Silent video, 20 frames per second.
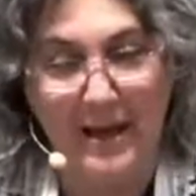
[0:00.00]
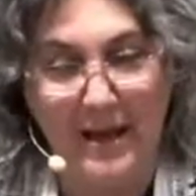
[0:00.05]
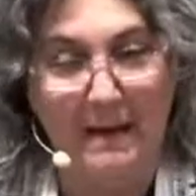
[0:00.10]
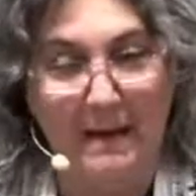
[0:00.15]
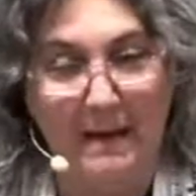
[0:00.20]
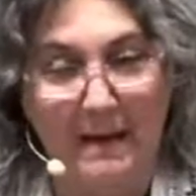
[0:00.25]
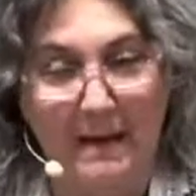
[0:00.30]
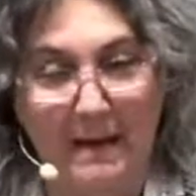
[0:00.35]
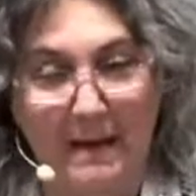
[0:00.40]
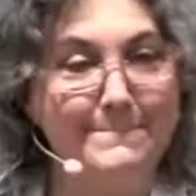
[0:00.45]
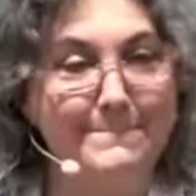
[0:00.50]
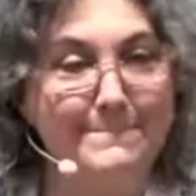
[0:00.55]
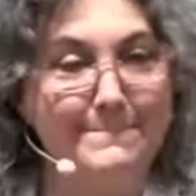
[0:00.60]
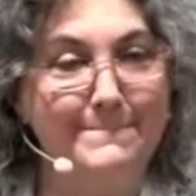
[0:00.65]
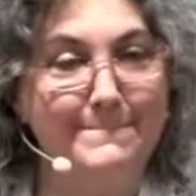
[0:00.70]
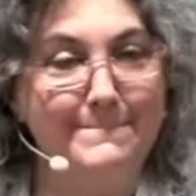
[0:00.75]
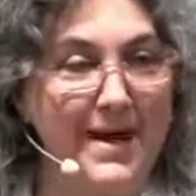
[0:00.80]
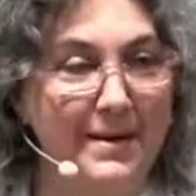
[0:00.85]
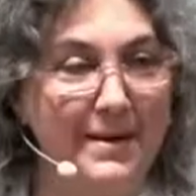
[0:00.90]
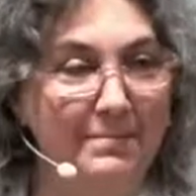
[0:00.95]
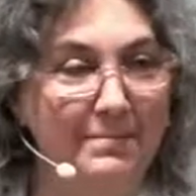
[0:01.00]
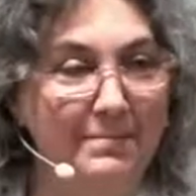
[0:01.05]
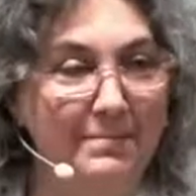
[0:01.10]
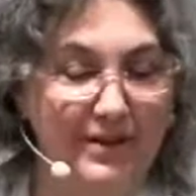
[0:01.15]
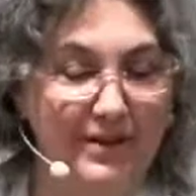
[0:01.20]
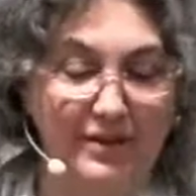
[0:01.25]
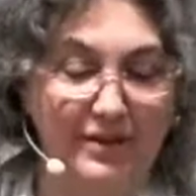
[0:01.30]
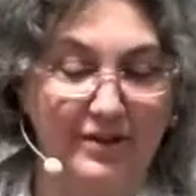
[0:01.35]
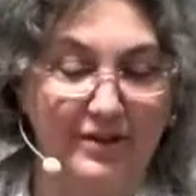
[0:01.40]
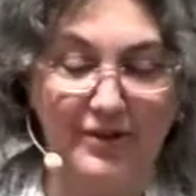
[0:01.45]
Mem
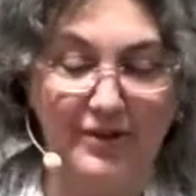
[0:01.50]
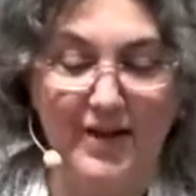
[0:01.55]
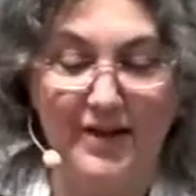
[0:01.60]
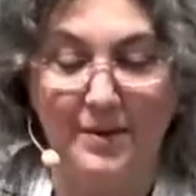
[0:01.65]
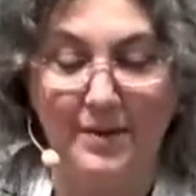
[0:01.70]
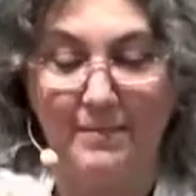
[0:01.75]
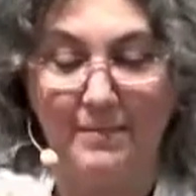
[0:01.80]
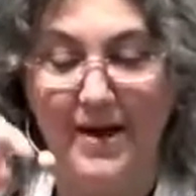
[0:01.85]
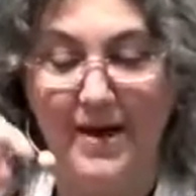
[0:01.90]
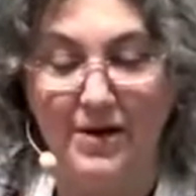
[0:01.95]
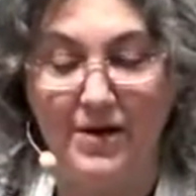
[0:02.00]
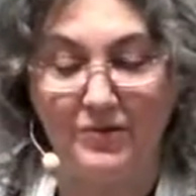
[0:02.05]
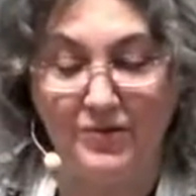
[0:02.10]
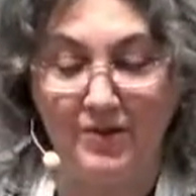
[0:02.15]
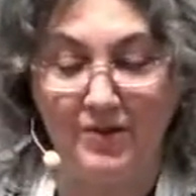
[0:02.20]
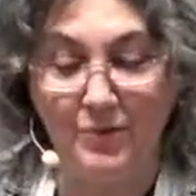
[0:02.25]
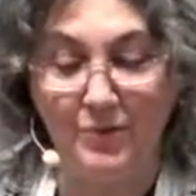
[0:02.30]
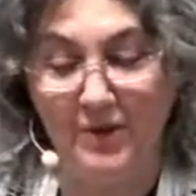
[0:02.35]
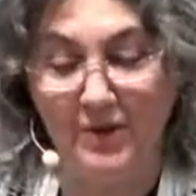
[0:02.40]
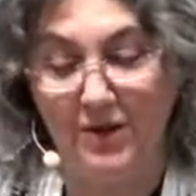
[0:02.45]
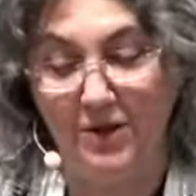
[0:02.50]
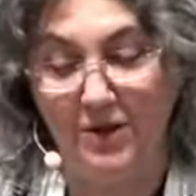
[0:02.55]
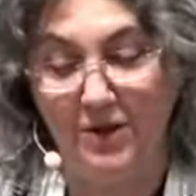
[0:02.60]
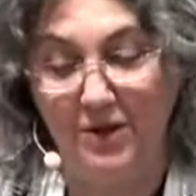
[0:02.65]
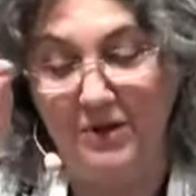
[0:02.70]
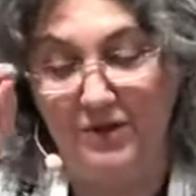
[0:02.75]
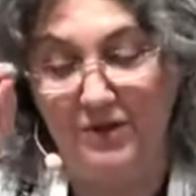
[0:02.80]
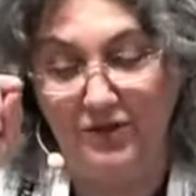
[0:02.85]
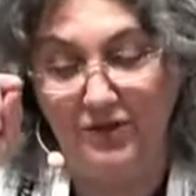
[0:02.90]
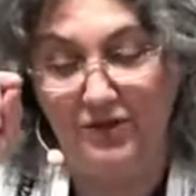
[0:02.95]
looks like a mountain with a little
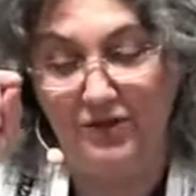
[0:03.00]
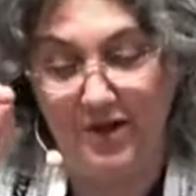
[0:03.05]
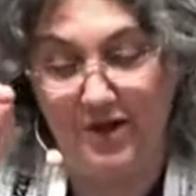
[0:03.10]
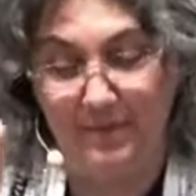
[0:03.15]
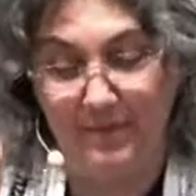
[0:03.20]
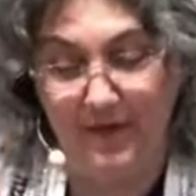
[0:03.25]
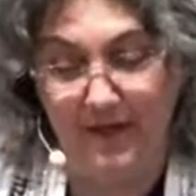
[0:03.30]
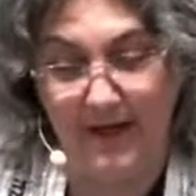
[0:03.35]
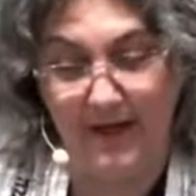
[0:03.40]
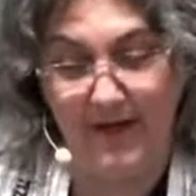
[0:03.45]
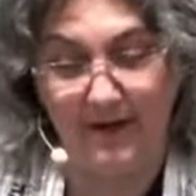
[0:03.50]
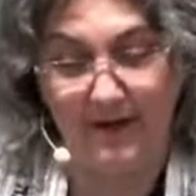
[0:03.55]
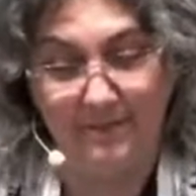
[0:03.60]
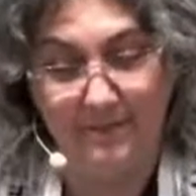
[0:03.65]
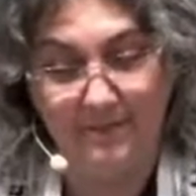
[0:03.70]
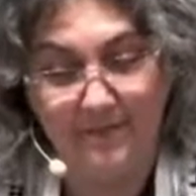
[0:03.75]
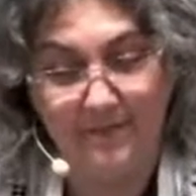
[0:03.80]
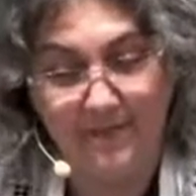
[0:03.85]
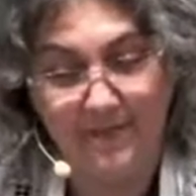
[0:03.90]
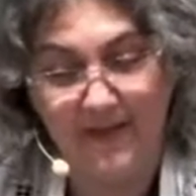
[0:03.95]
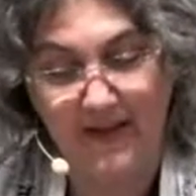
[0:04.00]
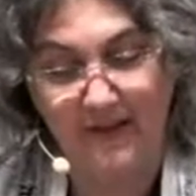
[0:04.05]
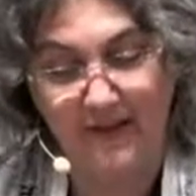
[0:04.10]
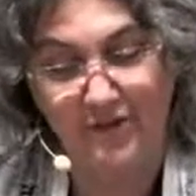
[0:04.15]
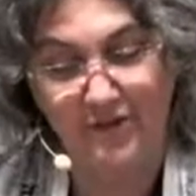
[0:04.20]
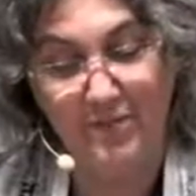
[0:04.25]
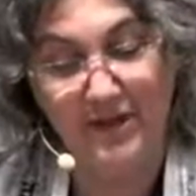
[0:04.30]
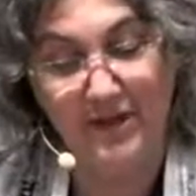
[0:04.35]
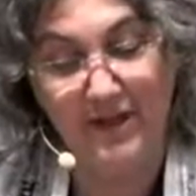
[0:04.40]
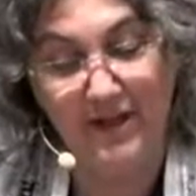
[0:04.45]
missile coming out. That's
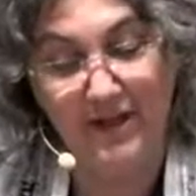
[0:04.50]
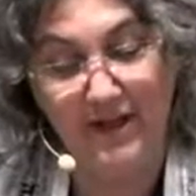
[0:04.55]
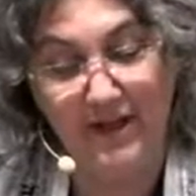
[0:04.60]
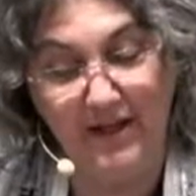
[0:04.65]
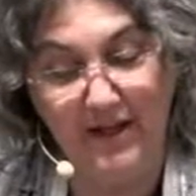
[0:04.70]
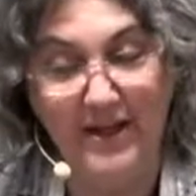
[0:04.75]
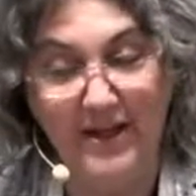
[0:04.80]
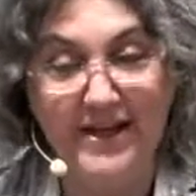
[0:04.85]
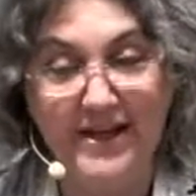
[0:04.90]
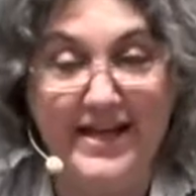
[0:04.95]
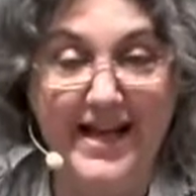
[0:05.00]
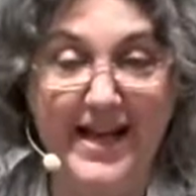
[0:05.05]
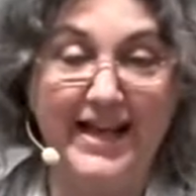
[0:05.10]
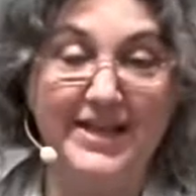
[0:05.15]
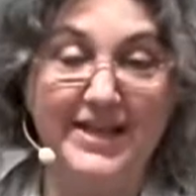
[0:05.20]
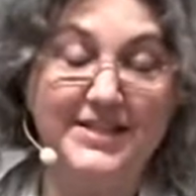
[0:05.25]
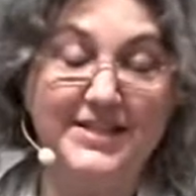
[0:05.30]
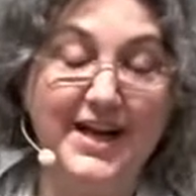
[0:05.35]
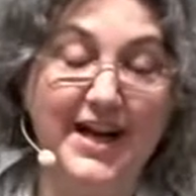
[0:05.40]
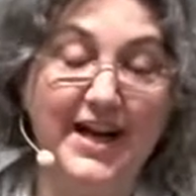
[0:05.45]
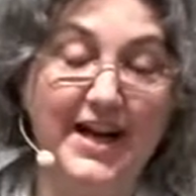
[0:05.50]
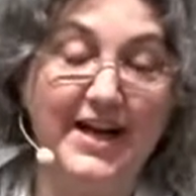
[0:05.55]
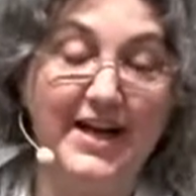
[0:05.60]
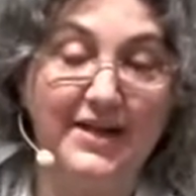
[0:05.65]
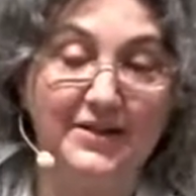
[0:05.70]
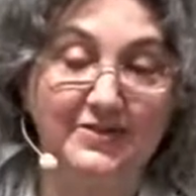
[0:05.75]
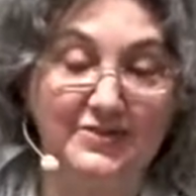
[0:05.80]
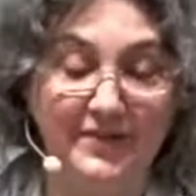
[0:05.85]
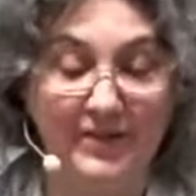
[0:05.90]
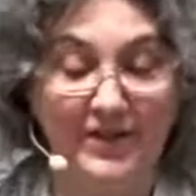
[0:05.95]
the middle letter. And
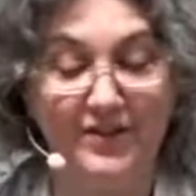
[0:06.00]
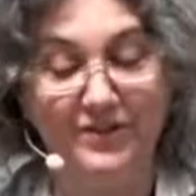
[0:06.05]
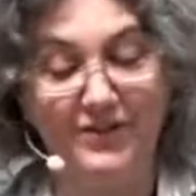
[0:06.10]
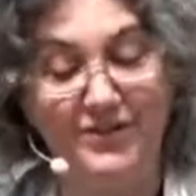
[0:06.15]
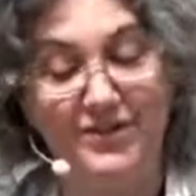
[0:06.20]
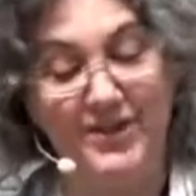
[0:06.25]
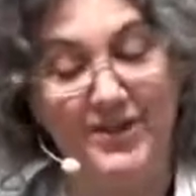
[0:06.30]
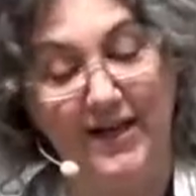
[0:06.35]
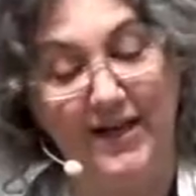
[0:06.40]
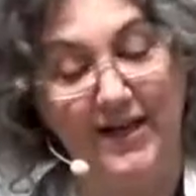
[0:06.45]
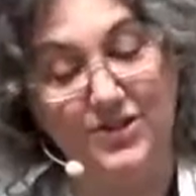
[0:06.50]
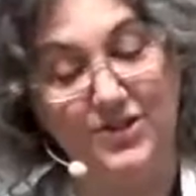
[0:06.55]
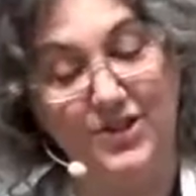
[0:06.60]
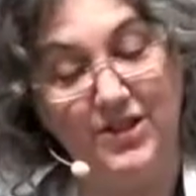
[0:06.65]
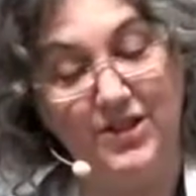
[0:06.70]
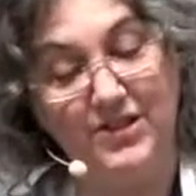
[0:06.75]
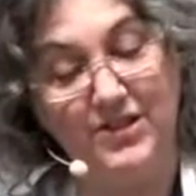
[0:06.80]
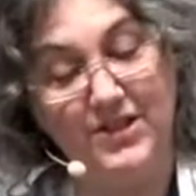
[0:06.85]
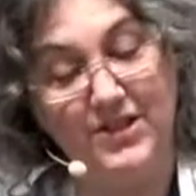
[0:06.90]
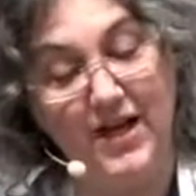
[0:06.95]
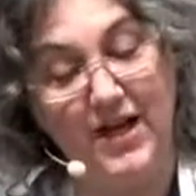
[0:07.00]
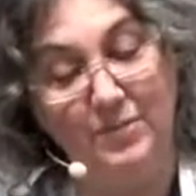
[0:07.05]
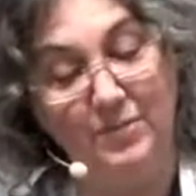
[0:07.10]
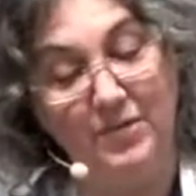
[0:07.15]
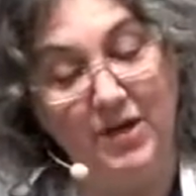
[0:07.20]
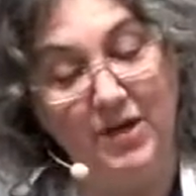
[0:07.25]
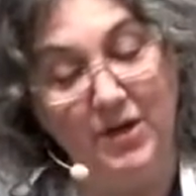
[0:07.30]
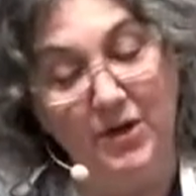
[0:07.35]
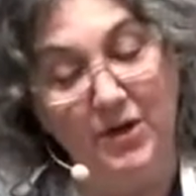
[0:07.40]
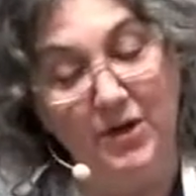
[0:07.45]
tav is attached at the top
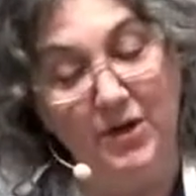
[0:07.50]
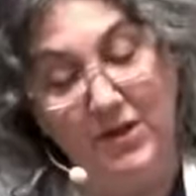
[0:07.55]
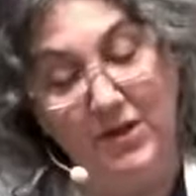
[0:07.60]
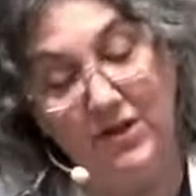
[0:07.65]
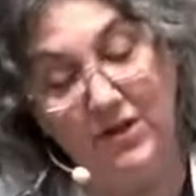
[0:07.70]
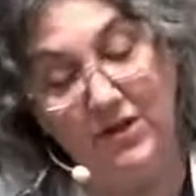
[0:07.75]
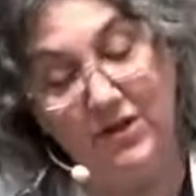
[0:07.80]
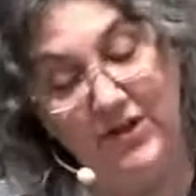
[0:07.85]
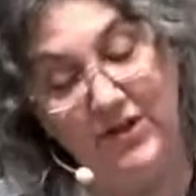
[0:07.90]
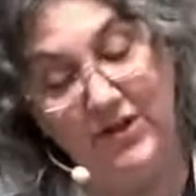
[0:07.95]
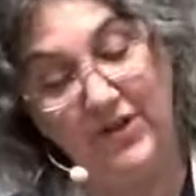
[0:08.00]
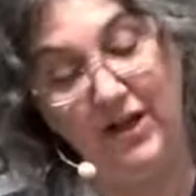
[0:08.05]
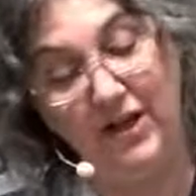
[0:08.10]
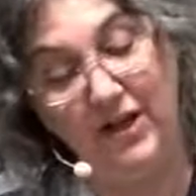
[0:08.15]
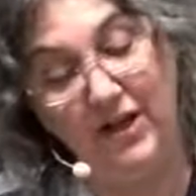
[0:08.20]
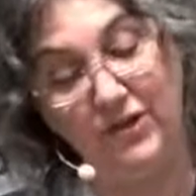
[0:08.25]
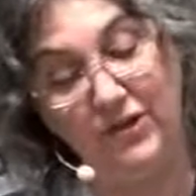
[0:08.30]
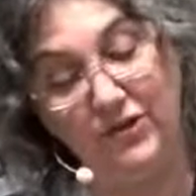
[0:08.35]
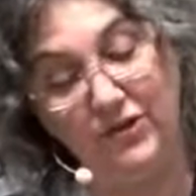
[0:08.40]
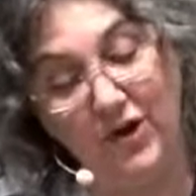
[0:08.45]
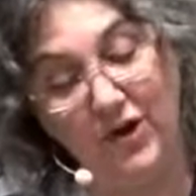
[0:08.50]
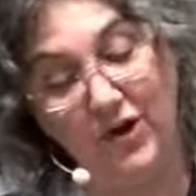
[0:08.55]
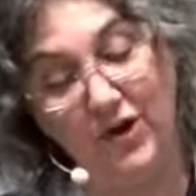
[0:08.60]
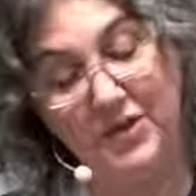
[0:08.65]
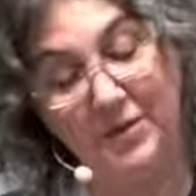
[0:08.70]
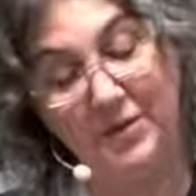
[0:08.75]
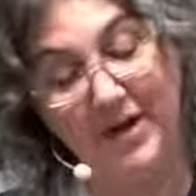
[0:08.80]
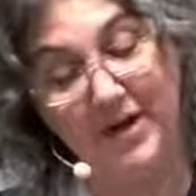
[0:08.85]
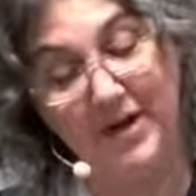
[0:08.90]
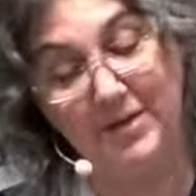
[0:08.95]
with a little tail or a toe at
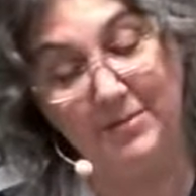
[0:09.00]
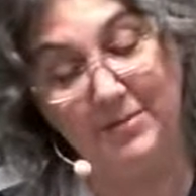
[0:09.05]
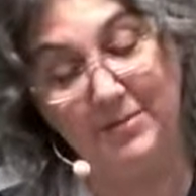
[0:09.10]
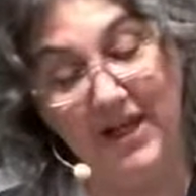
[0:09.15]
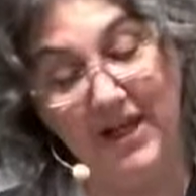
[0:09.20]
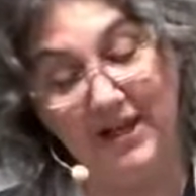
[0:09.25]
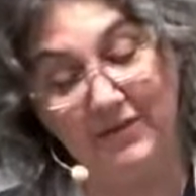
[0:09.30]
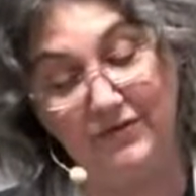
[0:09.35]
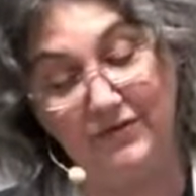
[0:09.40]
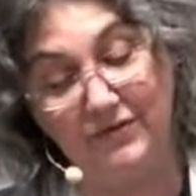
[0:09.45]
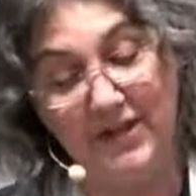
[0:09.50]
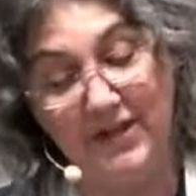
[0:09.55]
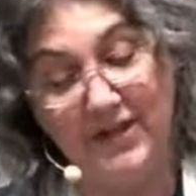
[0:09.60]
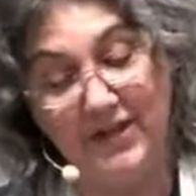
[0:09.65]
the bottom left.